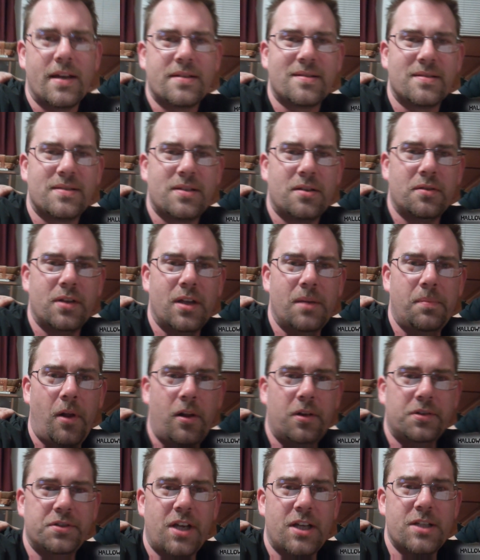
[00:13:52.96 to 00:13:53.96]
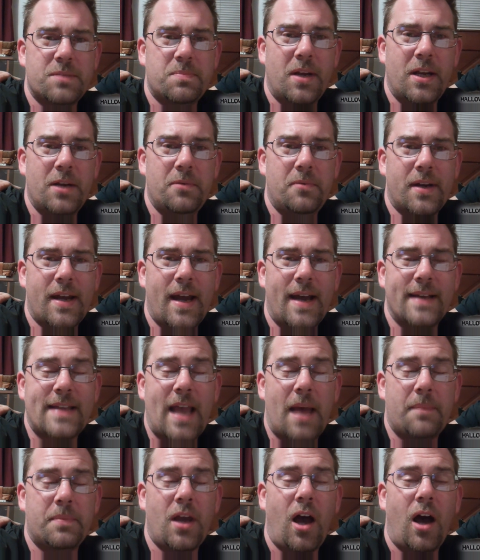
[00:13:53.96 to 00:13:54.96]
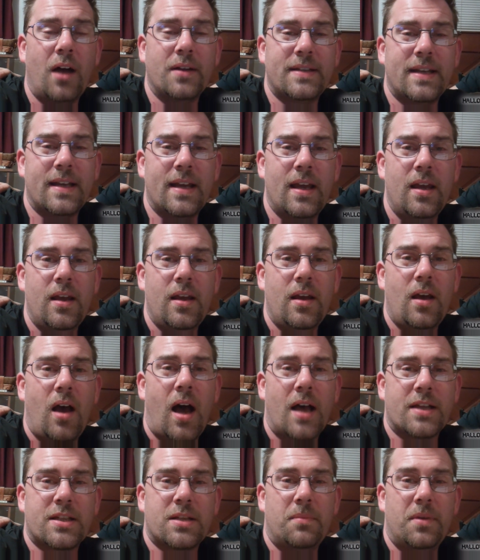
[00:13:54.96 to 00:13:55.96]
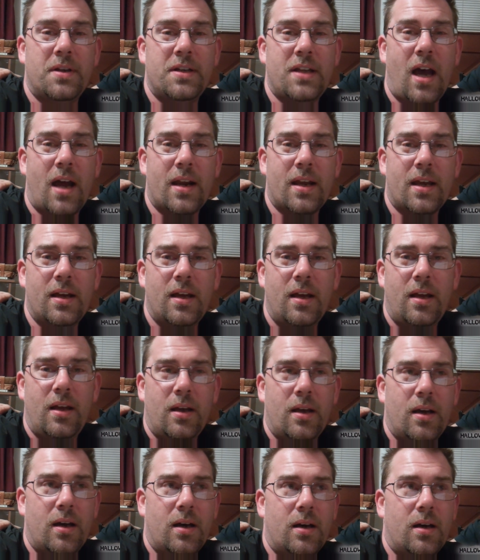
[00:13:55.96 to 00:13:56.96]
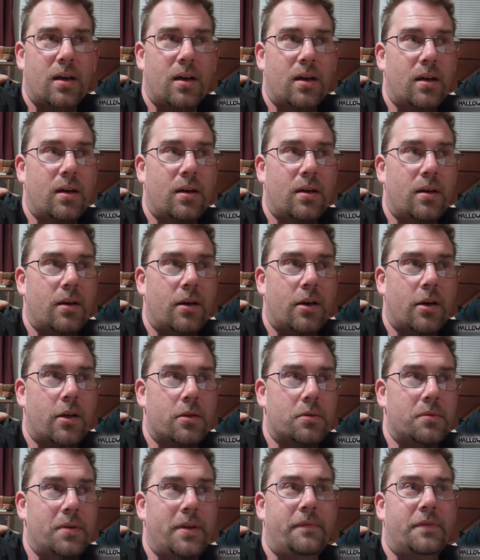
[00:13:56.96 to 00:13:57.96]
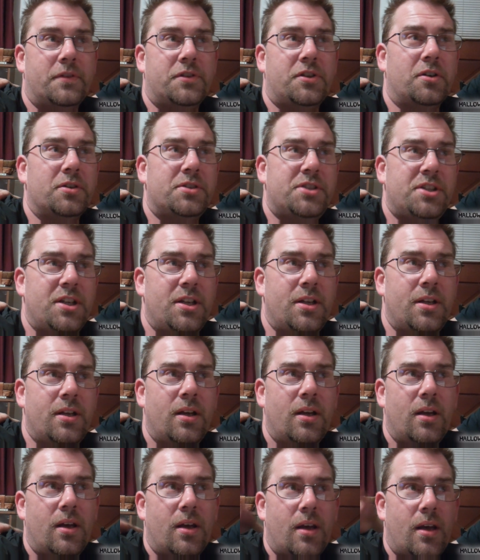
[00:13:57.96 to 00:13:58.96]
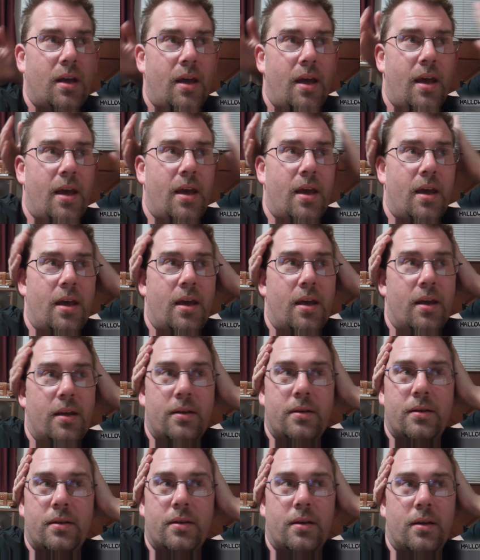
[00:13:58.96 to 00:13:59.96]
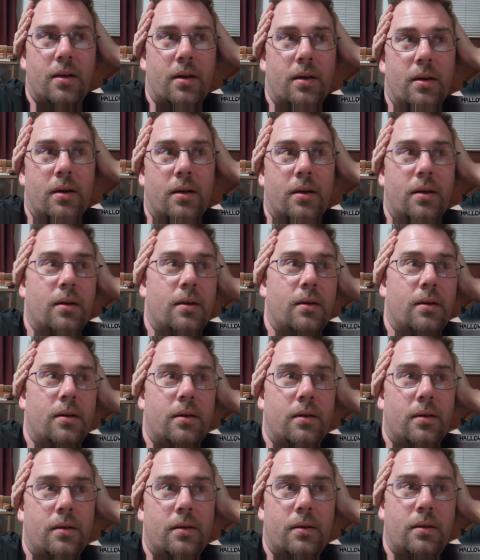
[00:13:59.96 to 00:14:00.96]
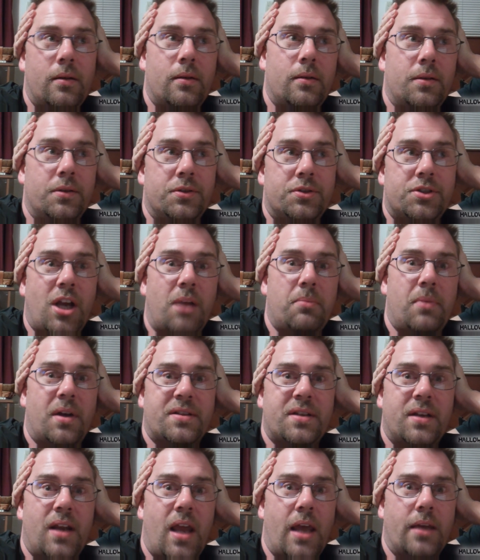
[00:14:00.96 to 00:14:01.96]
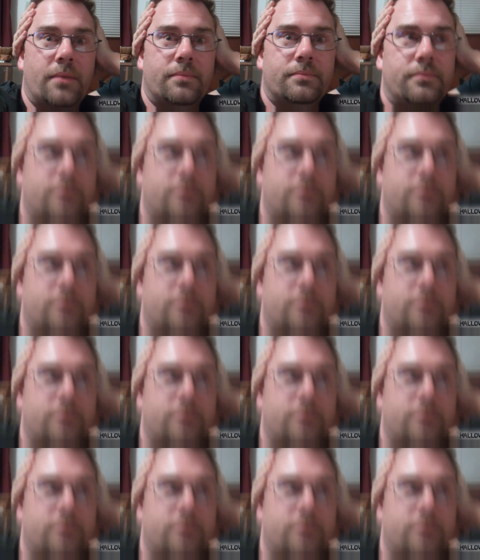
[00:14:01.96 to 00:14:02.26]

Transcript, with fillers: I sincerely apologize. But anyway, guys, happy hunting. Hasta mañana. Uh, arrivederci. And uh, jamatane.